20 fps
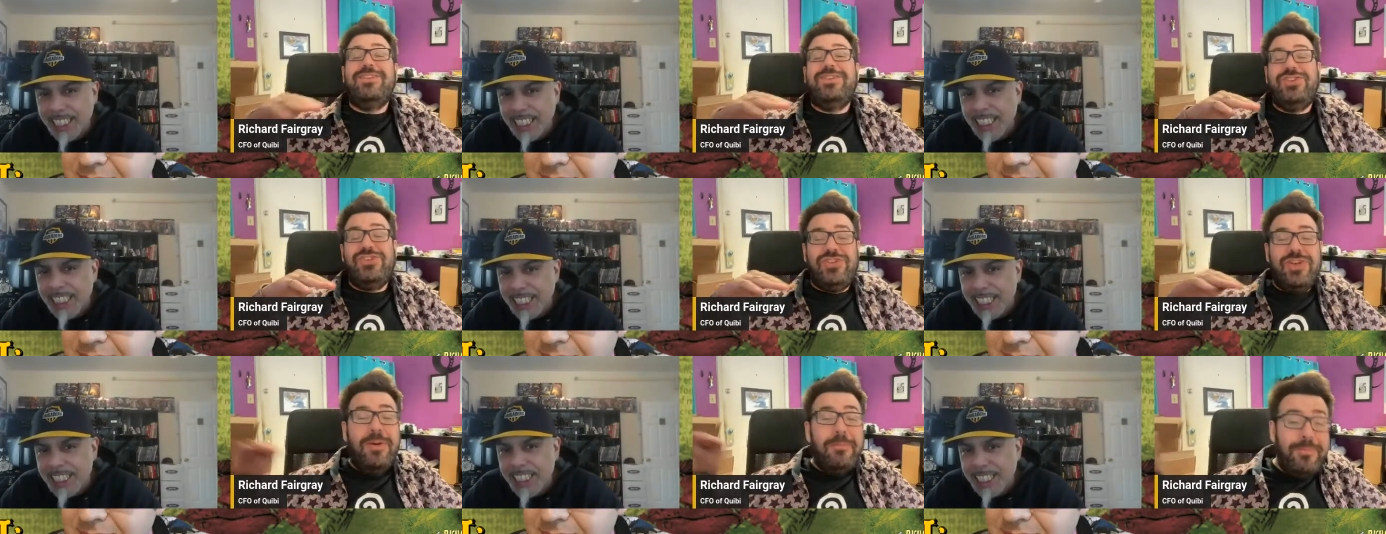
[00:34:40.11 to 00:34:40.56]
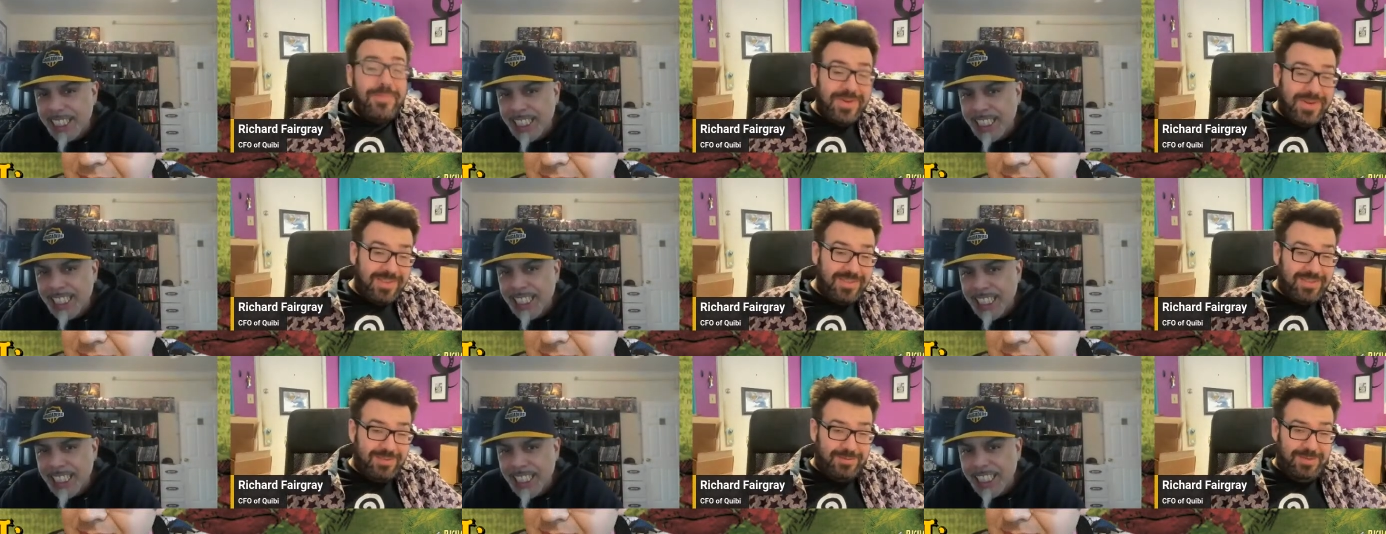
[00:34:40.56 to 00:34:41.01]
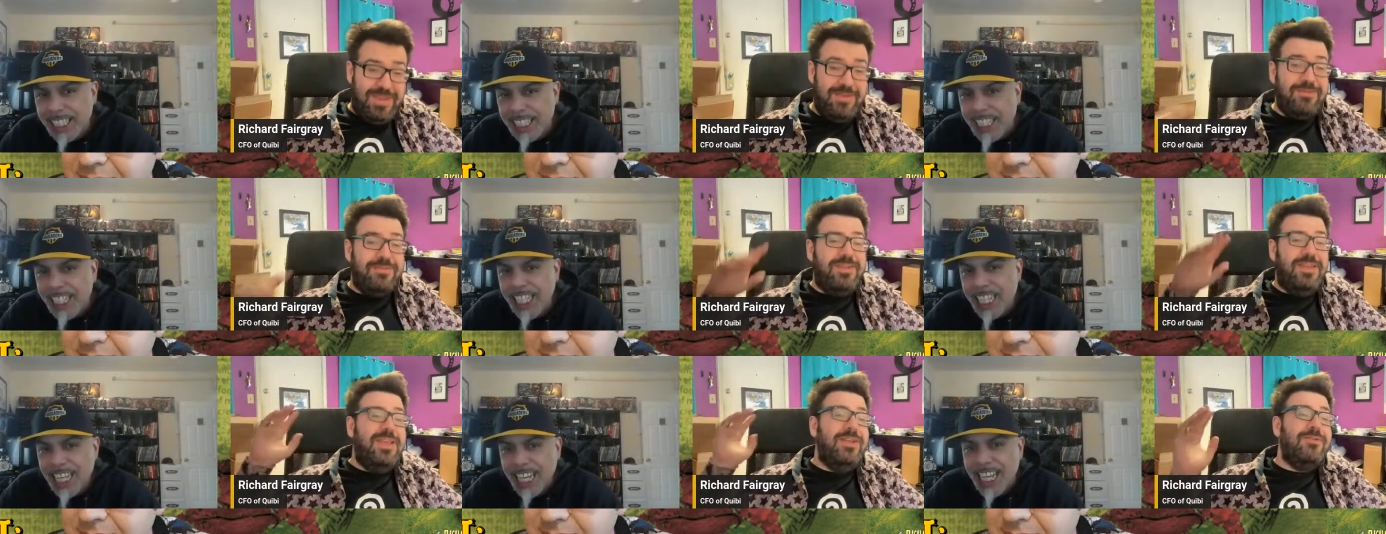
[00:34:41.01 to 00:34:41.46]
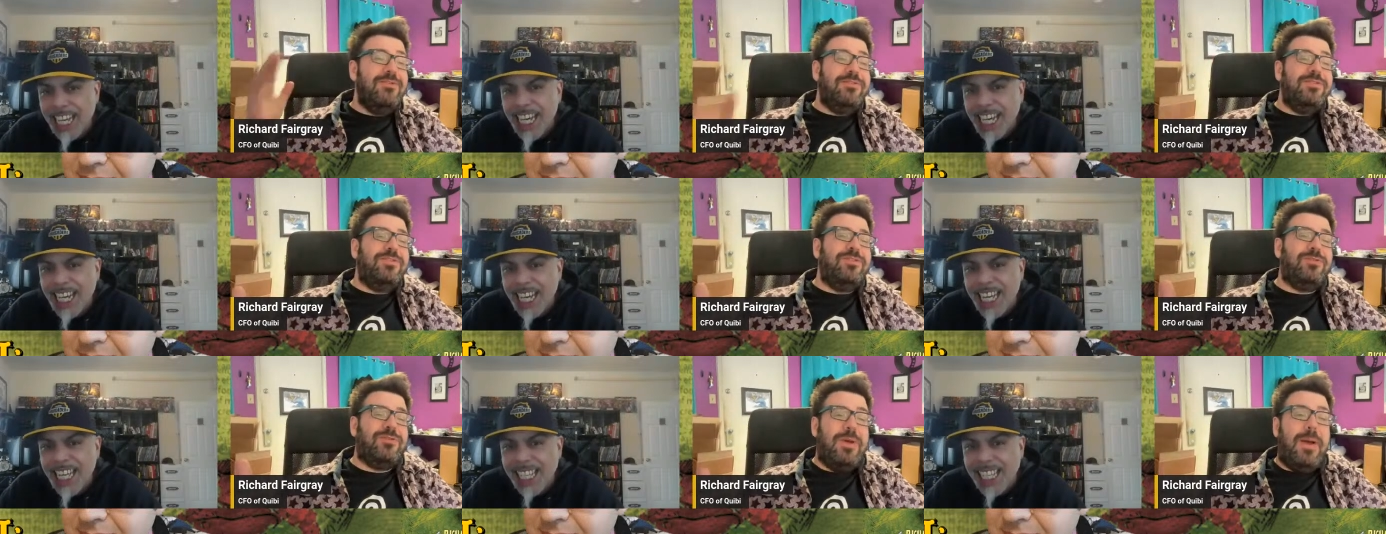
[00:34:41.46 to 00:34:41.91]
Speaker 1: Jump to this. Here, here's
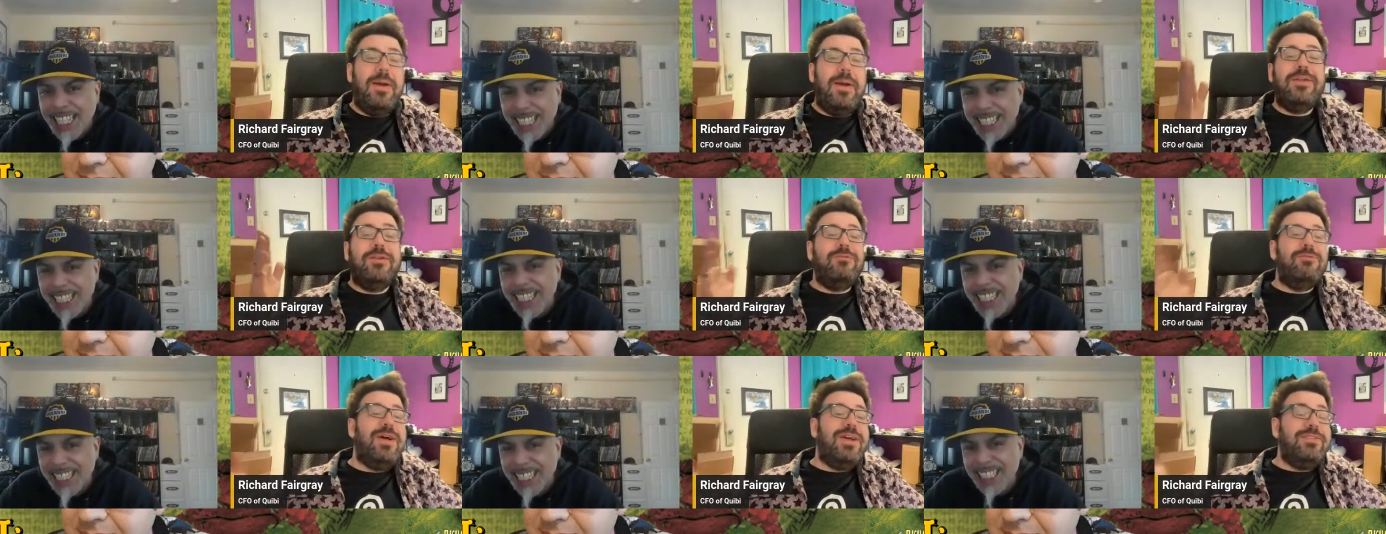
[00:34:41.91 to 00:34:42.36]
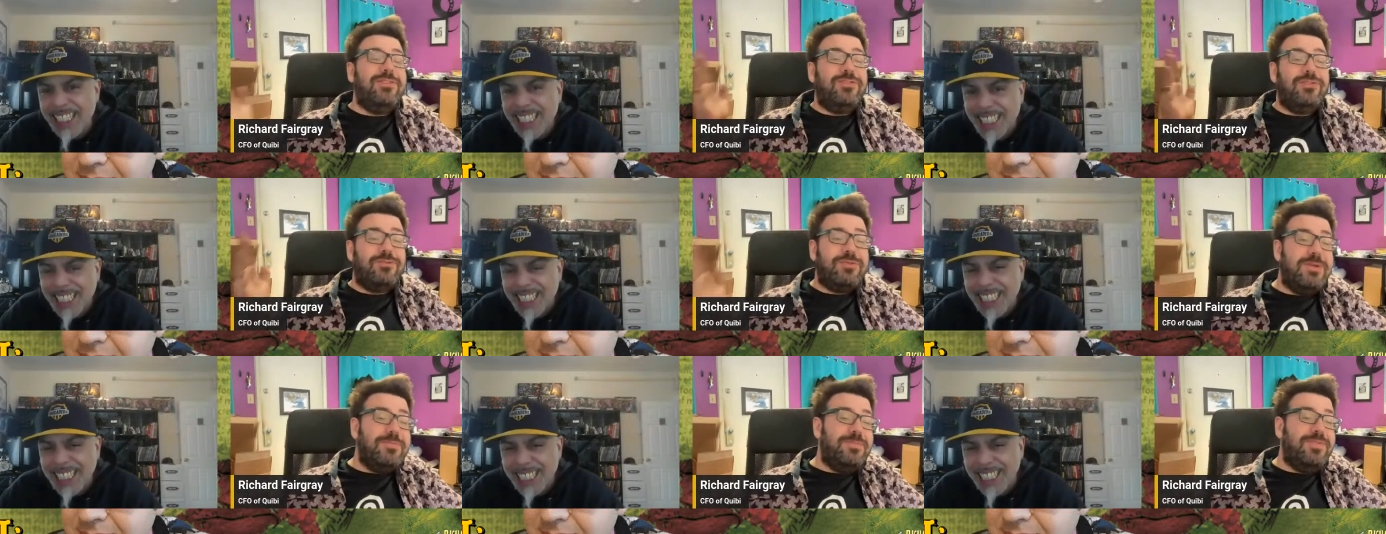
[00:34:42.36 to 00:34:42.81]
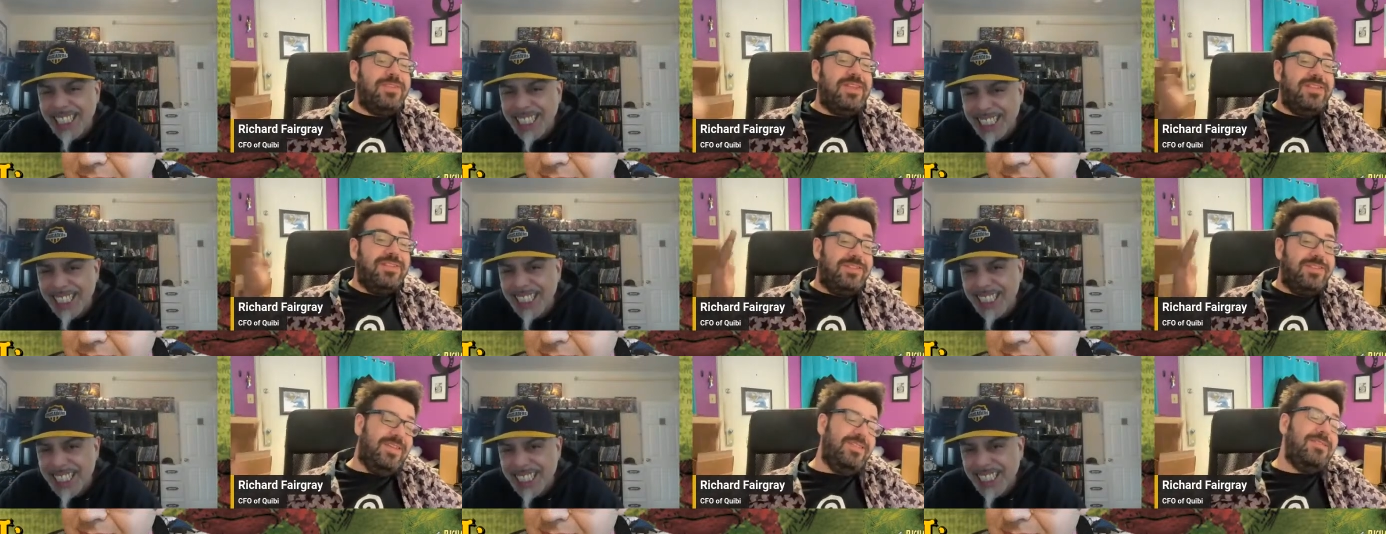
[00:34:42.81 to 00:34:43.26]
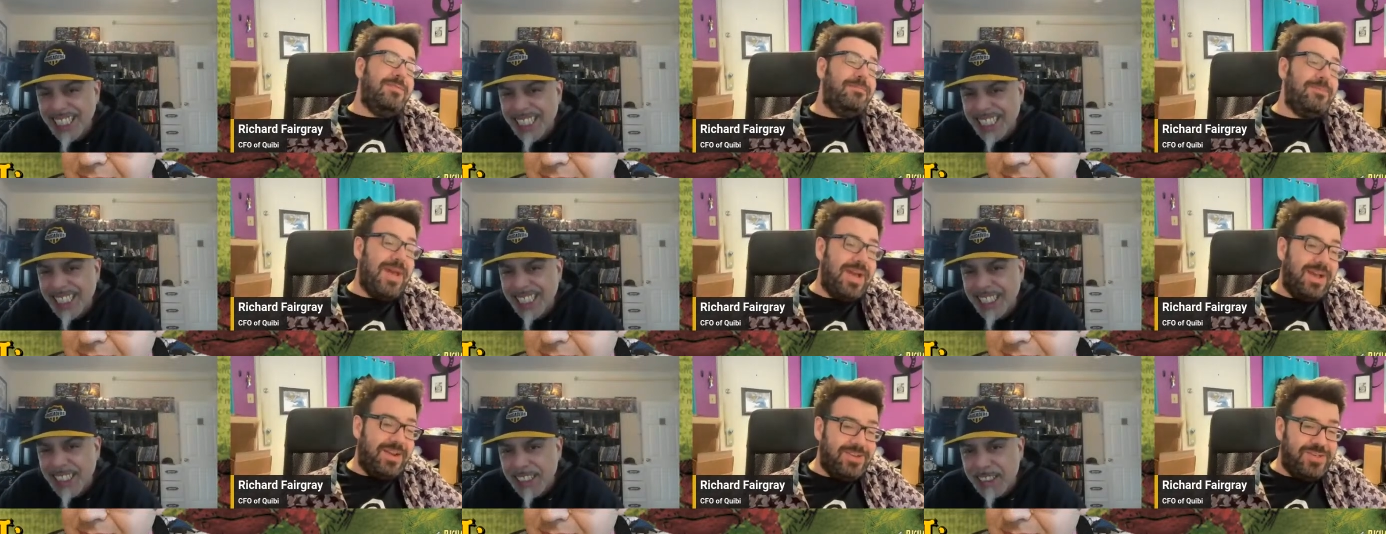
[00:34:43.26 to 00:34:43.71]
the script. I'm going to write scripts and send them
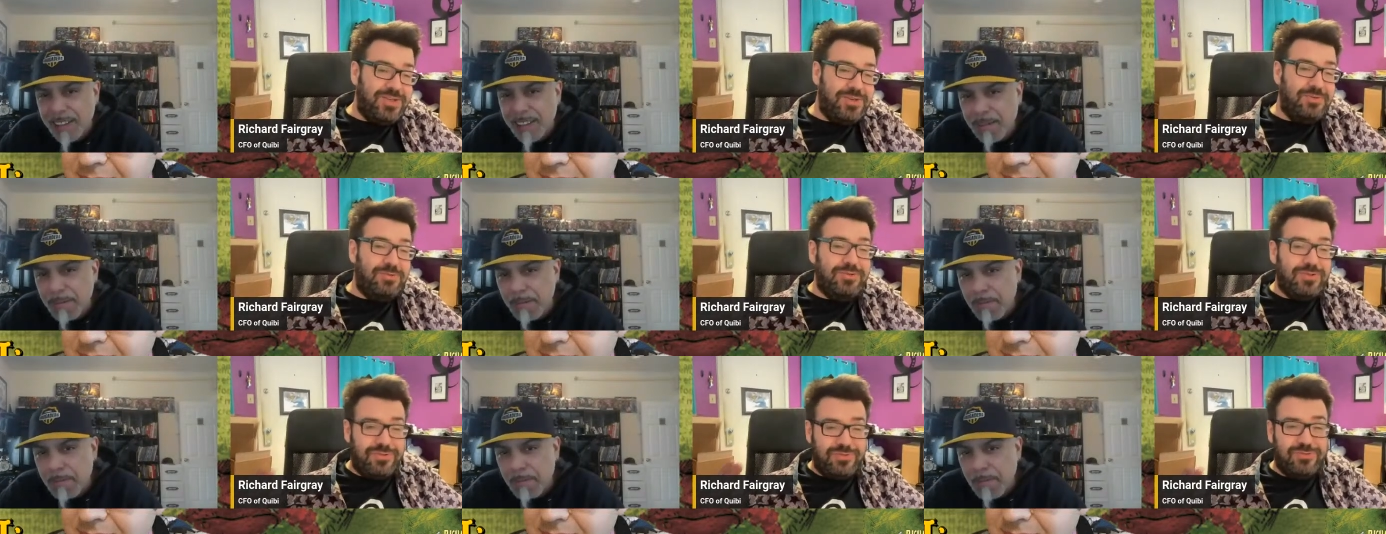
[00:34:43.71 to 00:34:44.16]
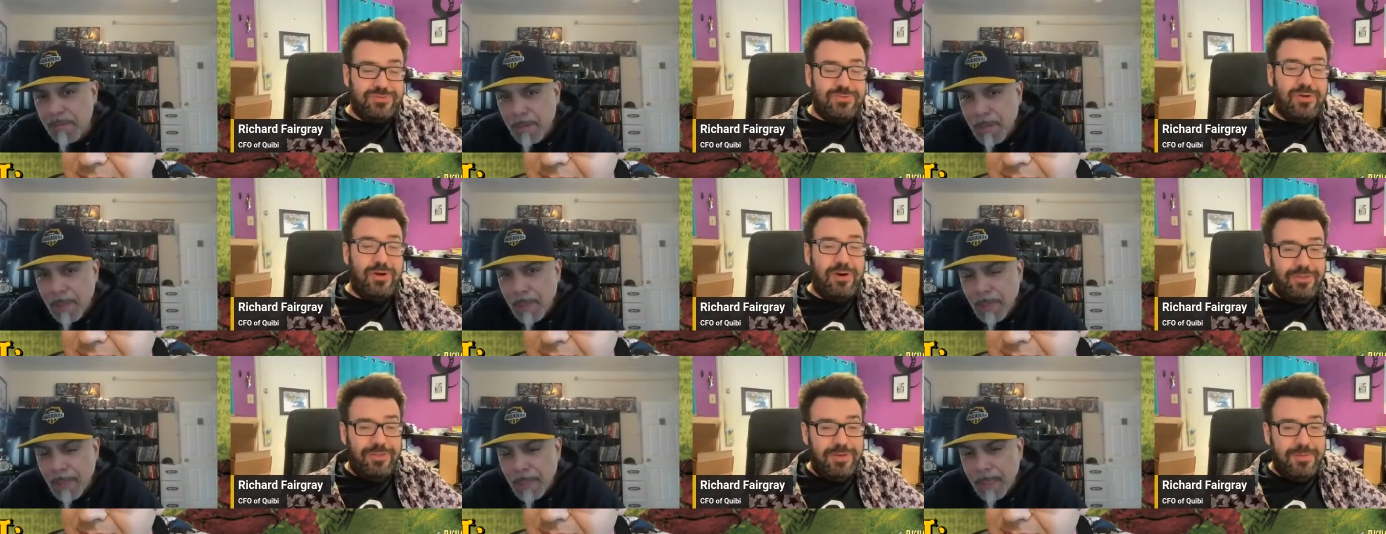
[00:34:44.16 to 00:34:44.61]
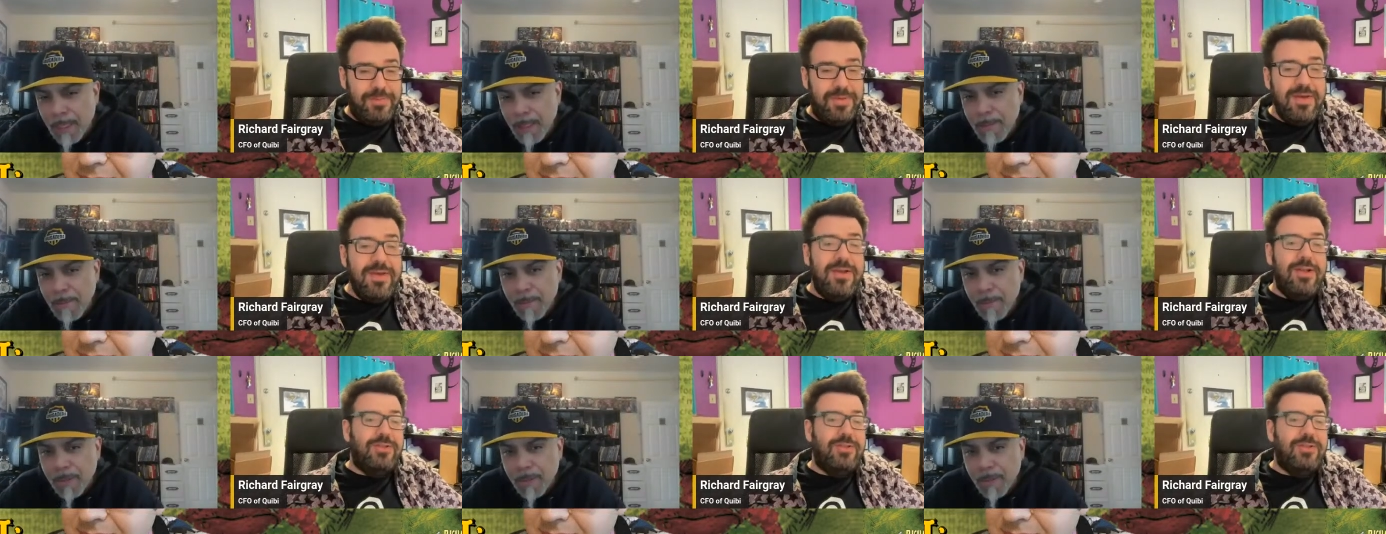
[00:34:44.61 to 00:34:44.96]
back to you. Just draw them.